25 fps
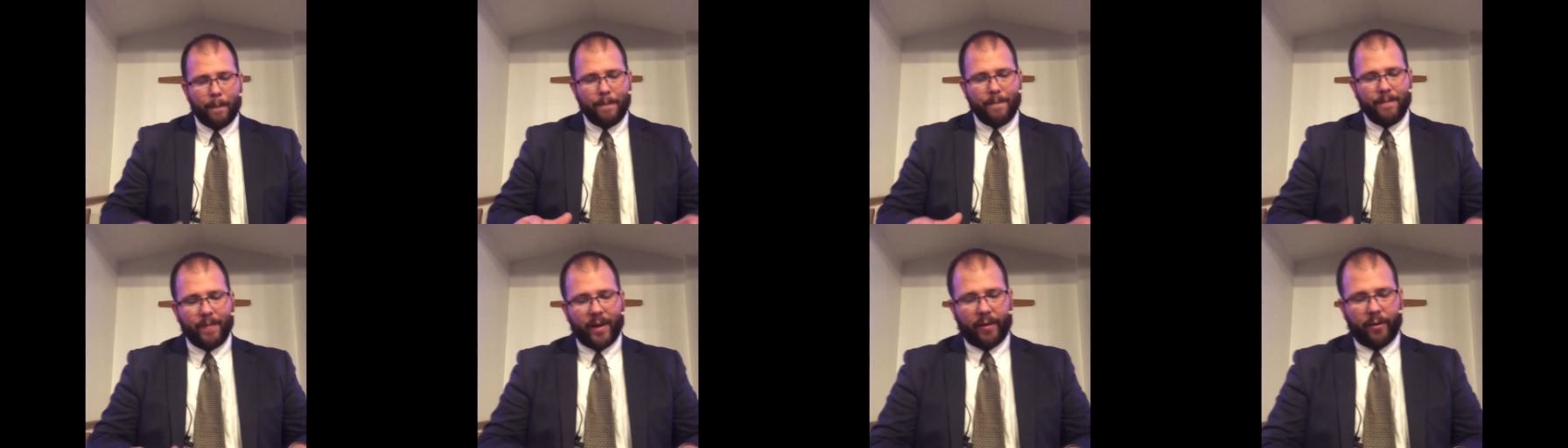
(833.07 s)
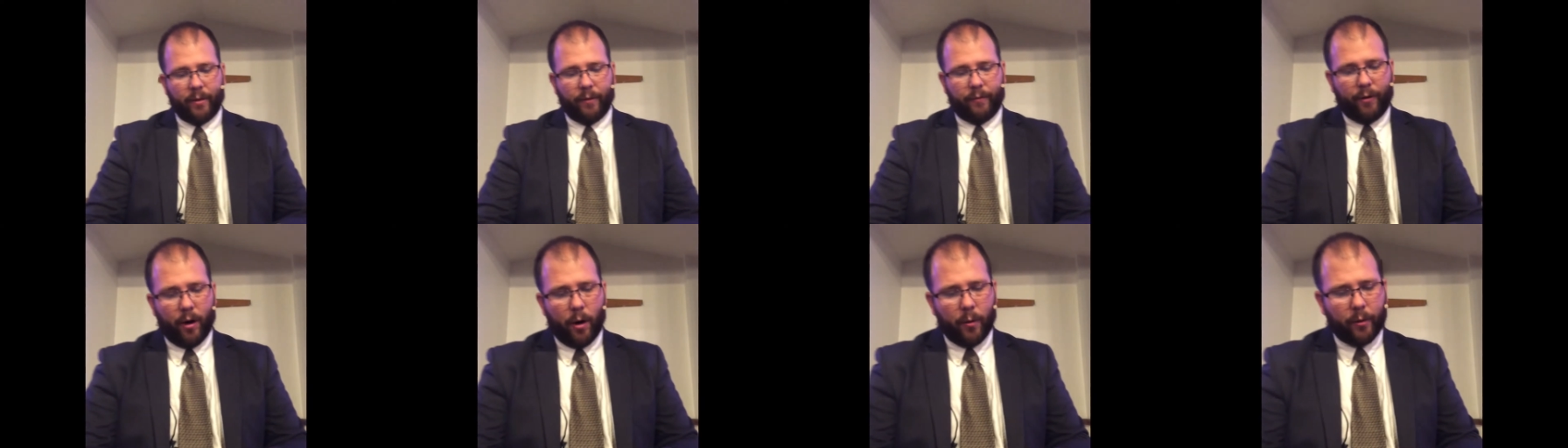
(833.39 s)
and
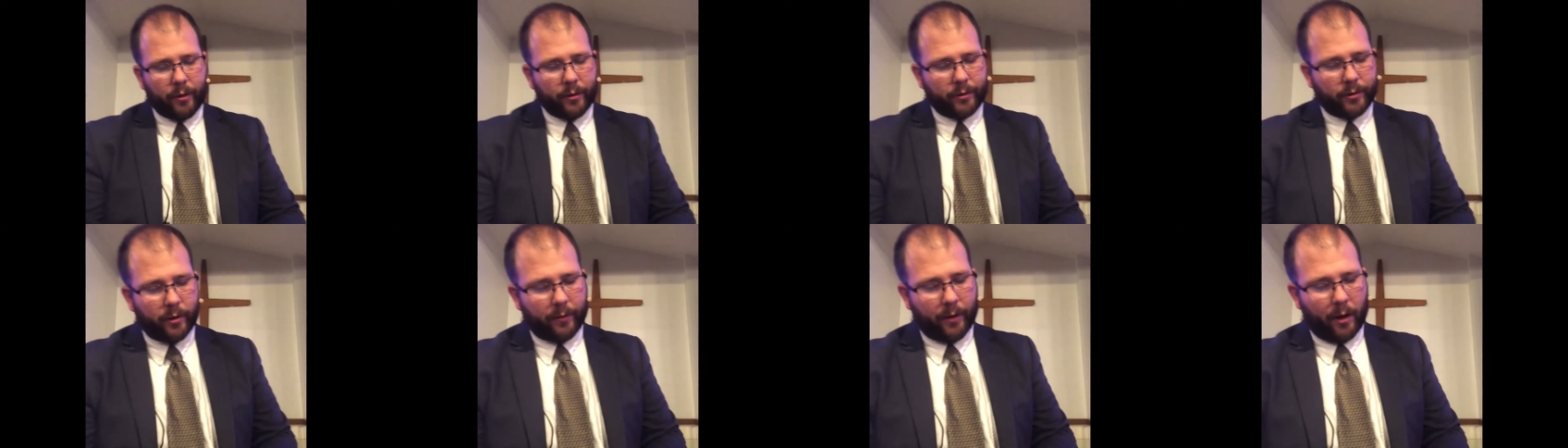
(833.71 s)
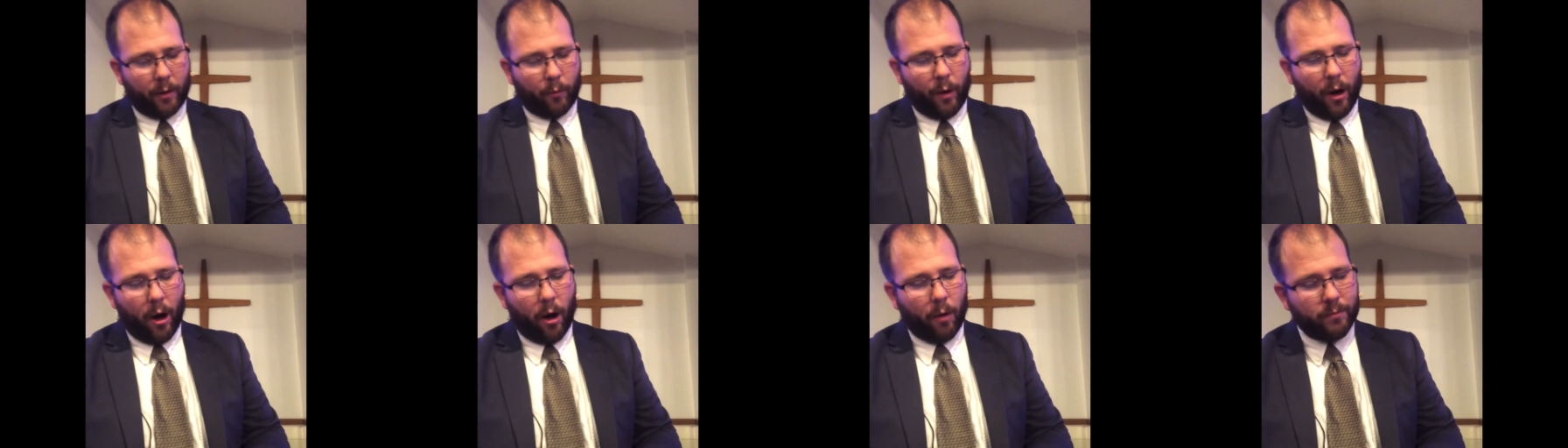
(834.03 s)
the focus on that
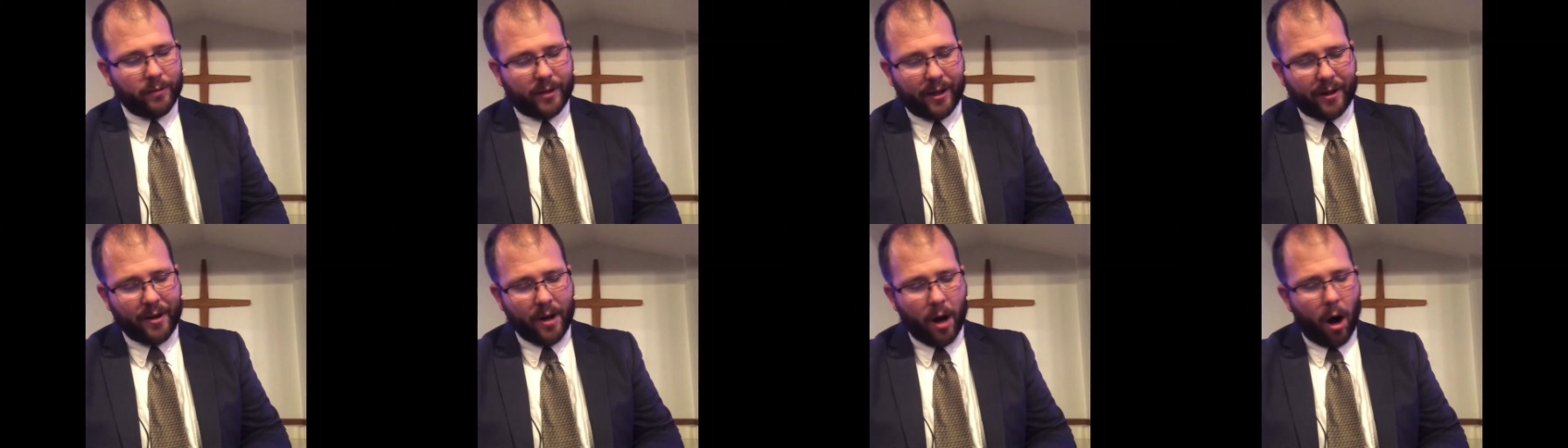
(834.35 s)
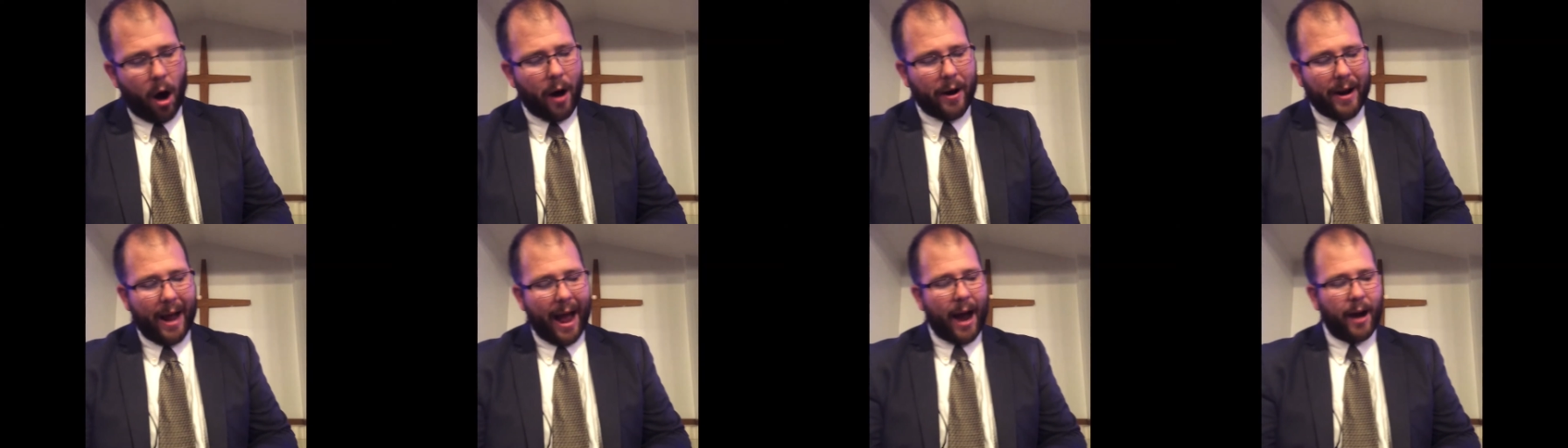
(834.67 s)
realm did
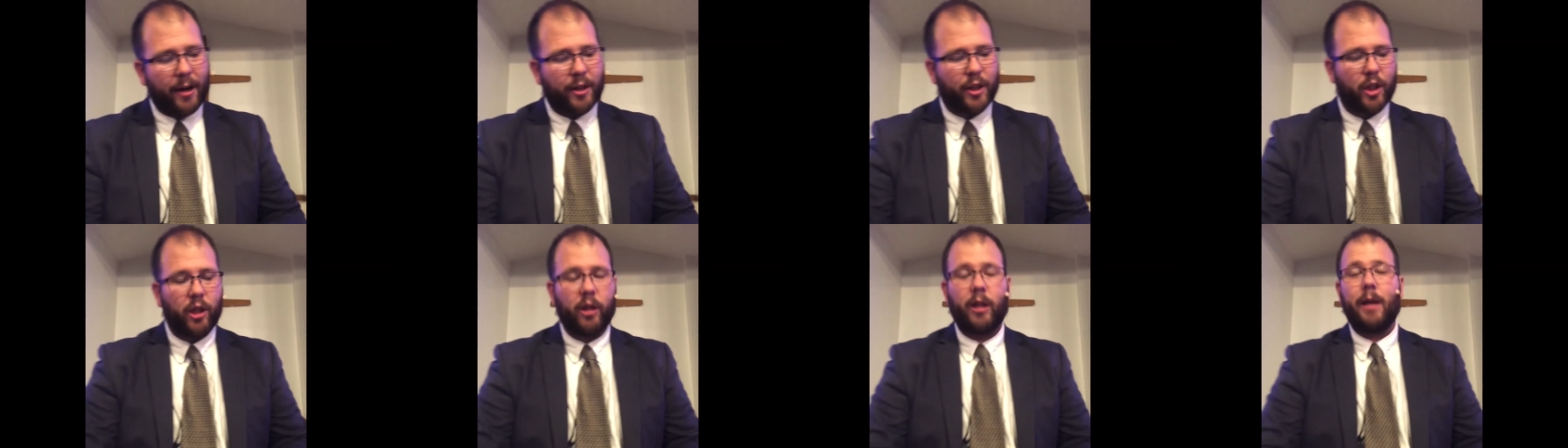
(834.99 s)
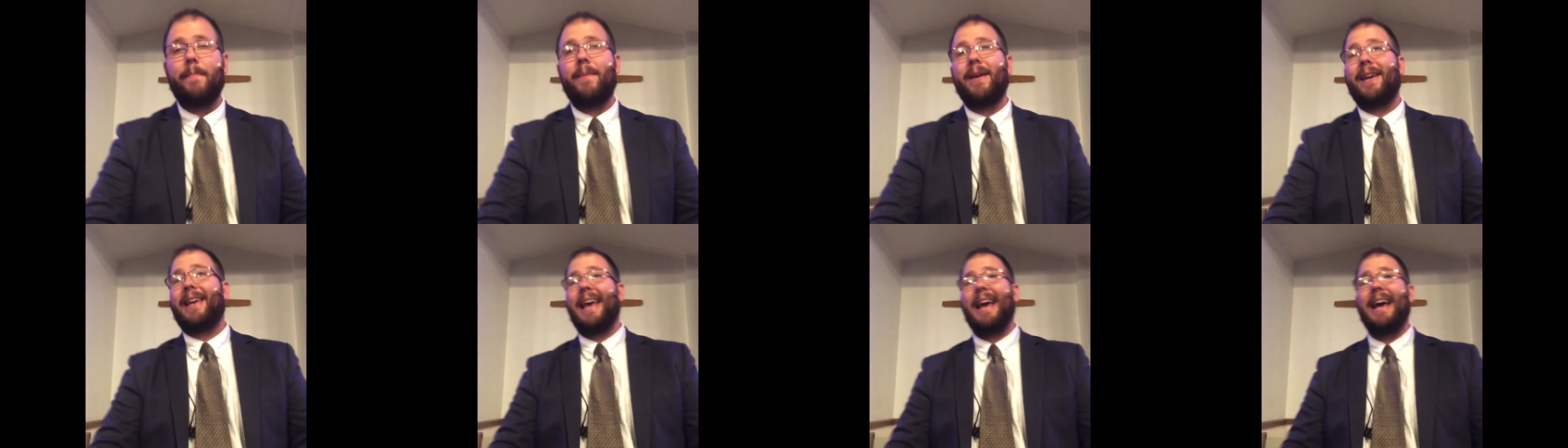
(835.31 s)
not actually
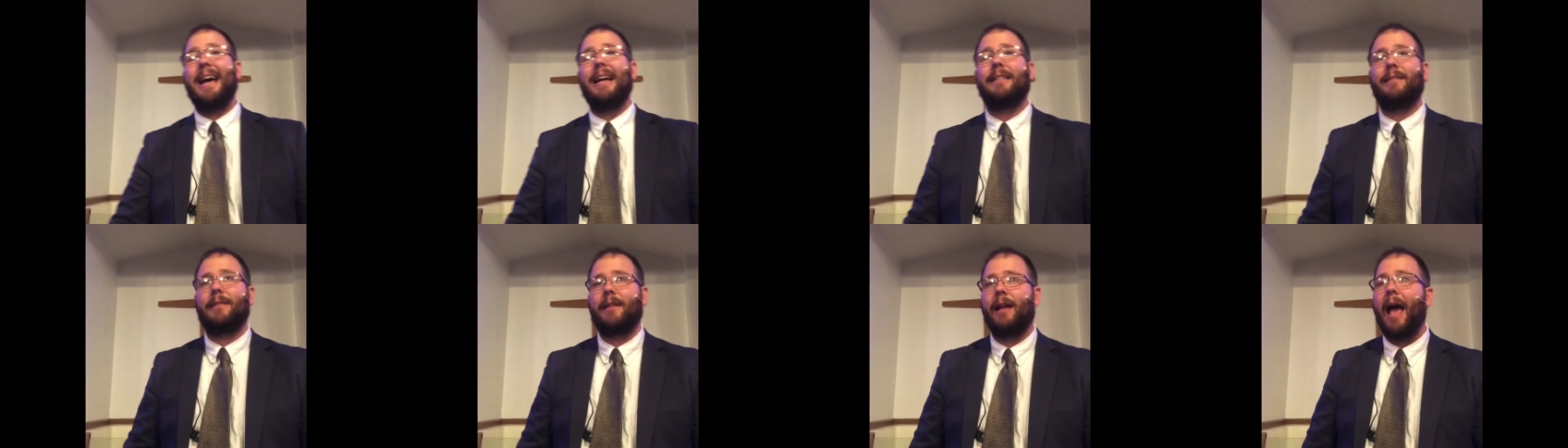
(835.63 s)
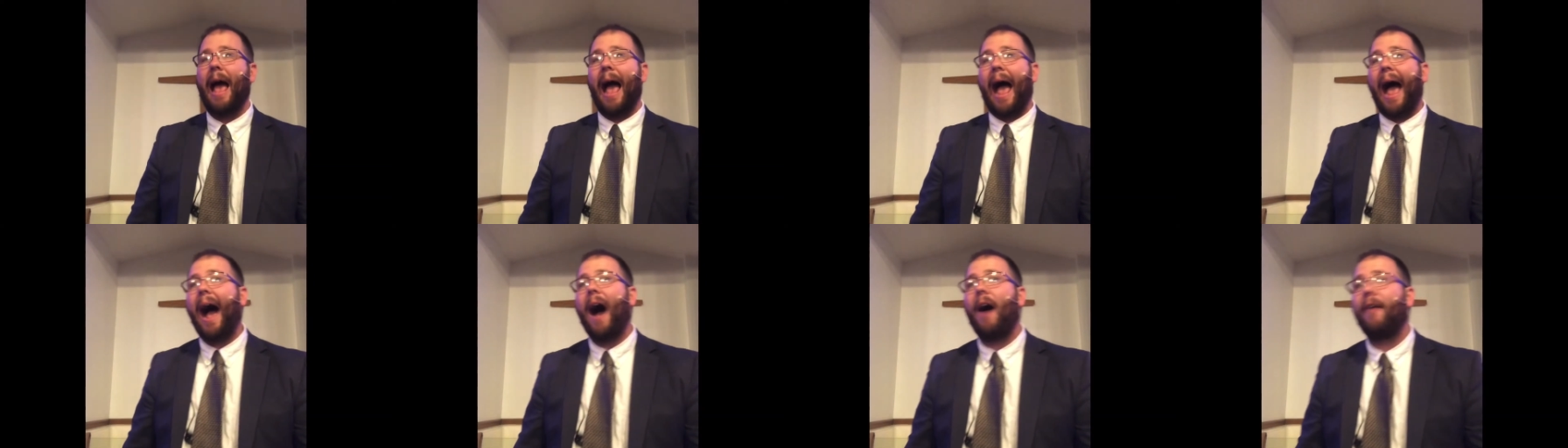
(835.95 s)

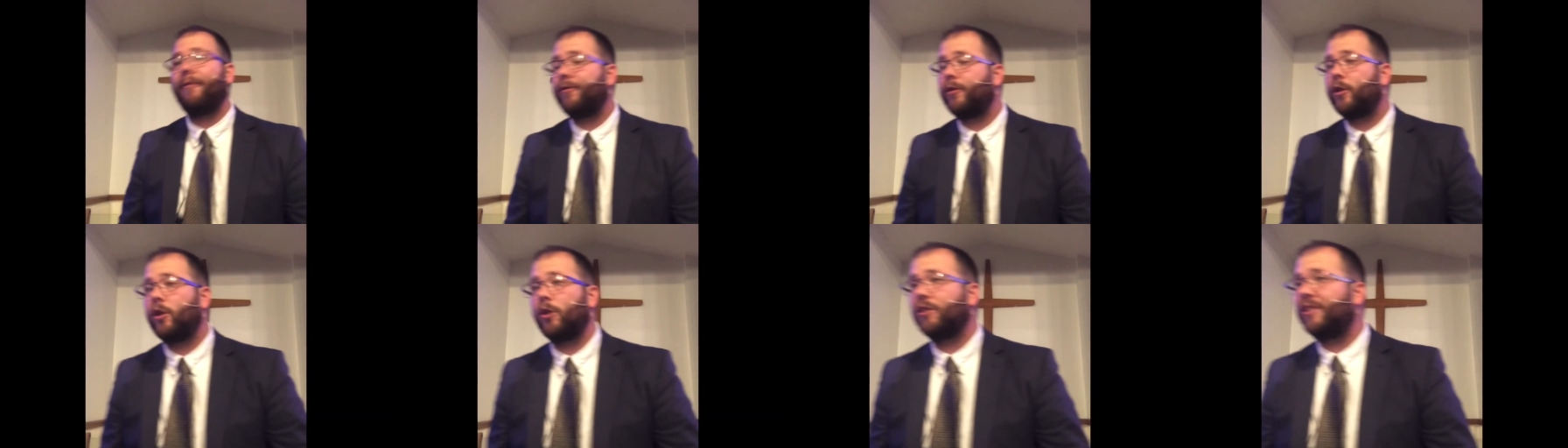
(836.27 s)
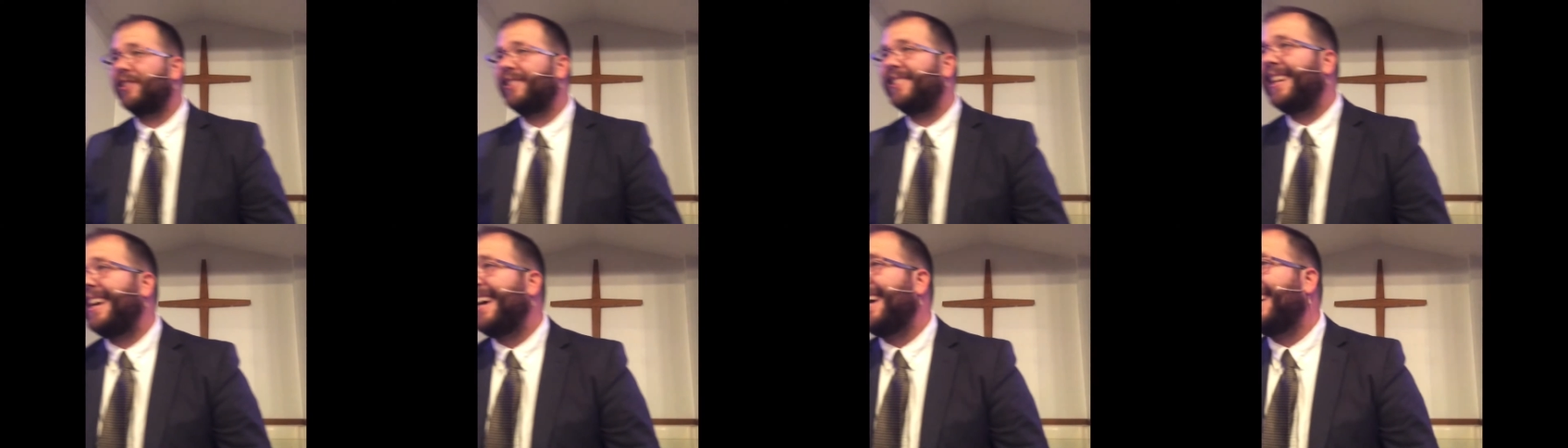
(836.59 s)
begin after
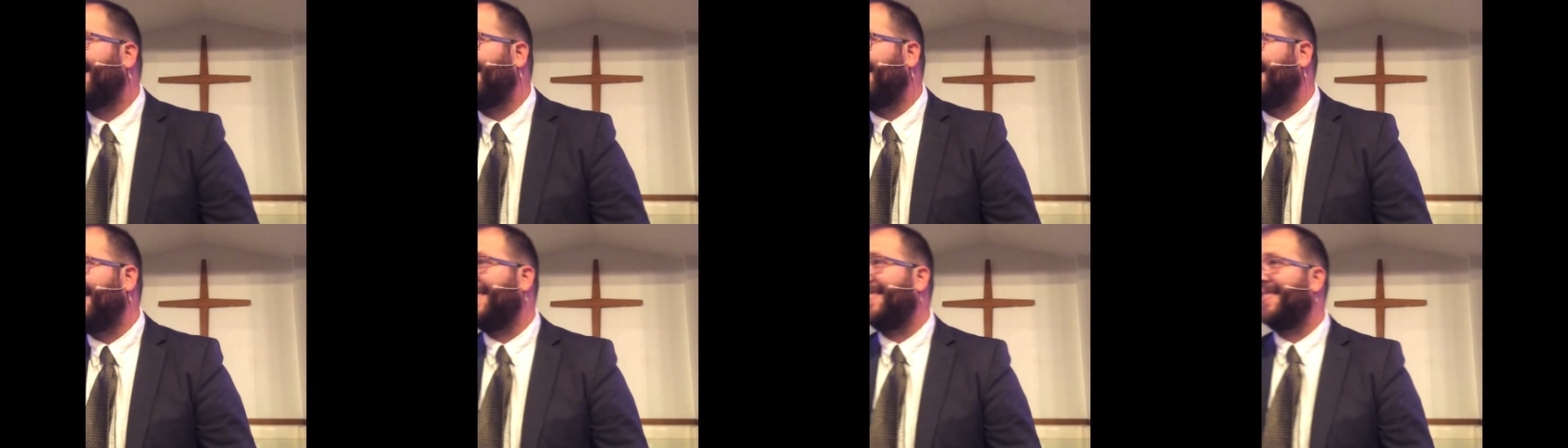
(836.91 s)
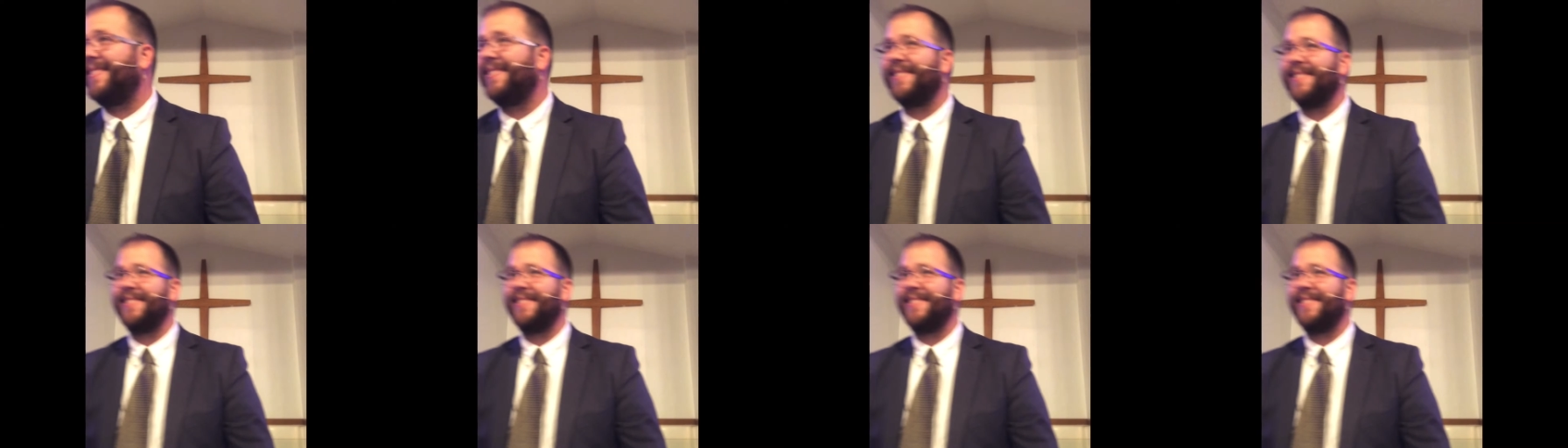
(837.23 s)
sin,